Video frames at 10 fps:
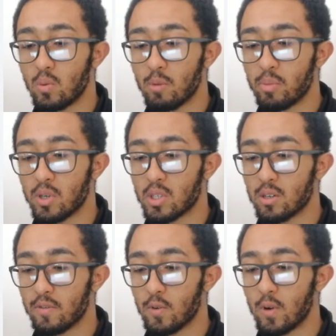we pushed our
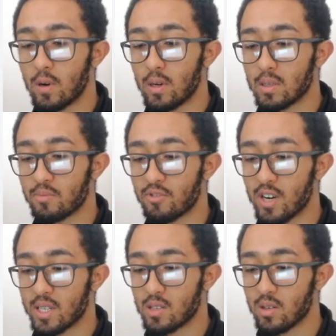forecast
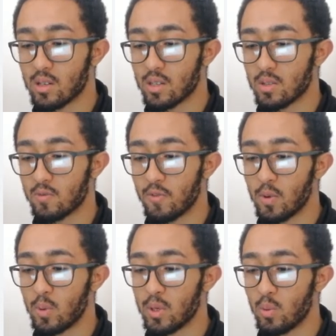price targets
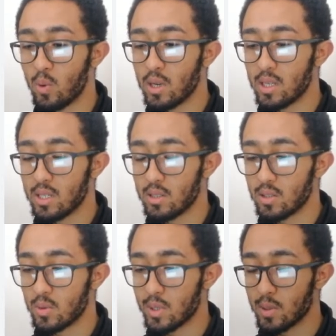forward 1 year to
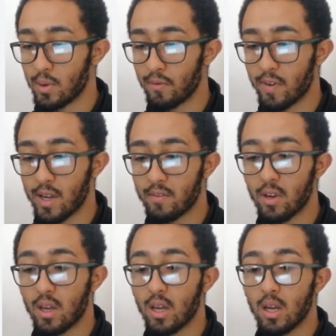2025,
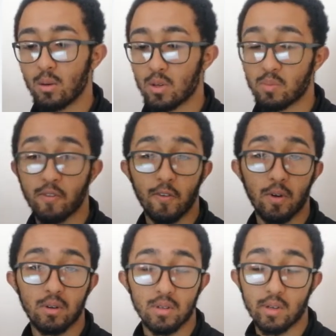because before
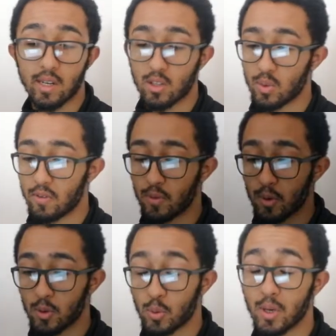it was looking at
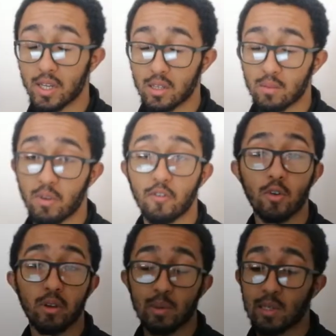
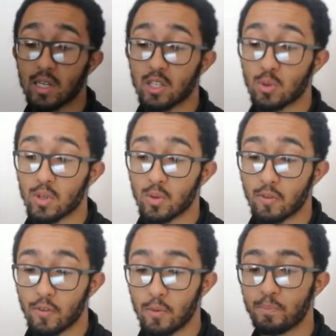
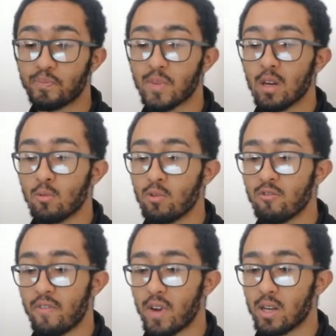2024. We
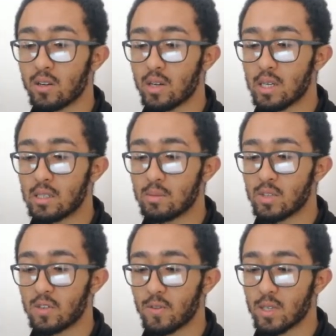refined our
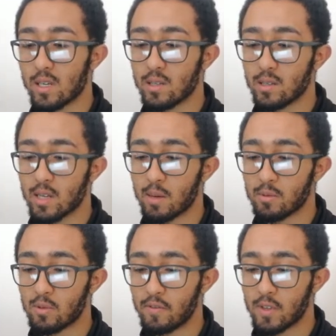estimates for Tesla's
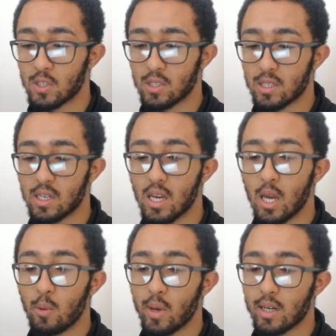capital efficiency.
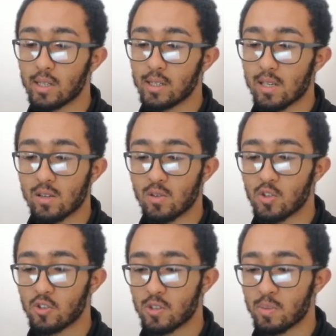We added Tesla
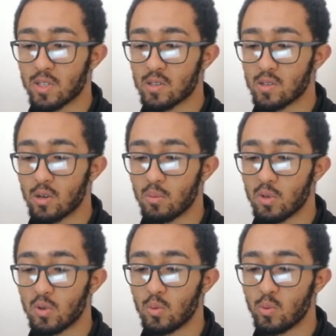insurance business to our
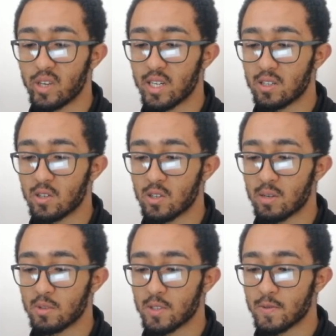model. We added
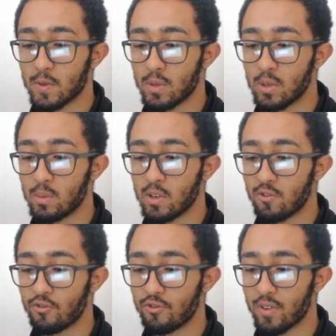assumptions for
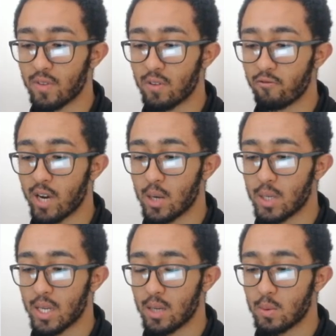human-driven
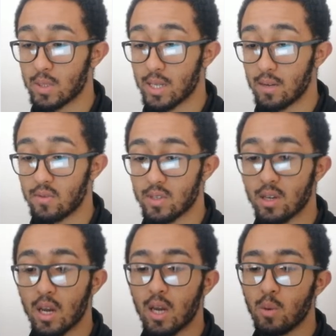ride-hail service.
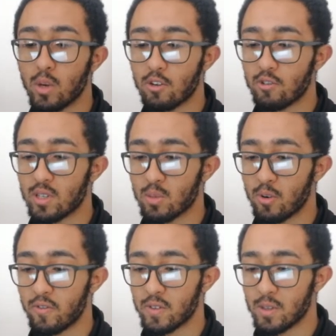We increased the
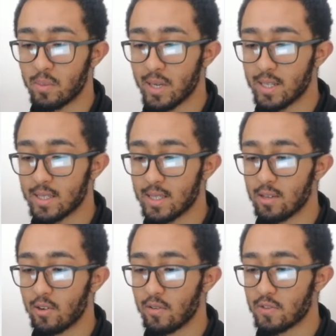profitability
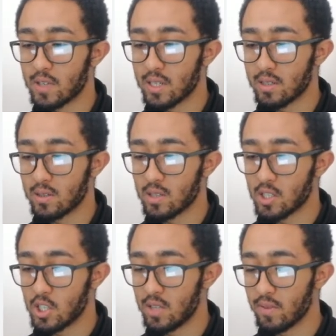of Tesla's
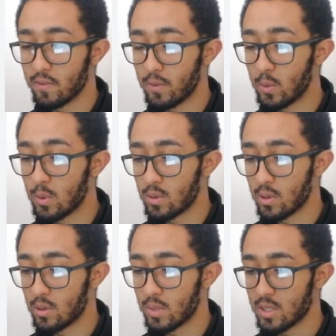achieving full
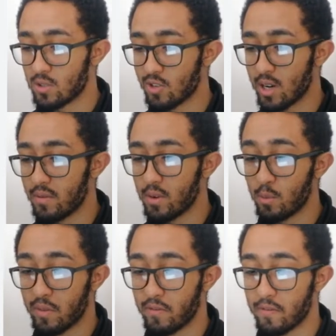autonomous driving
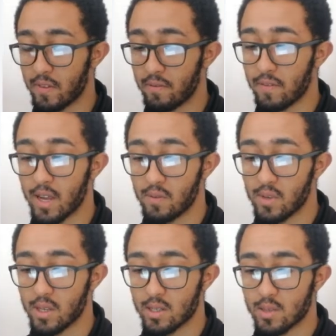within 5
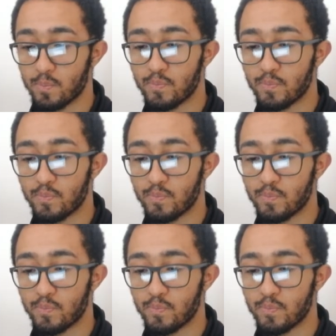years.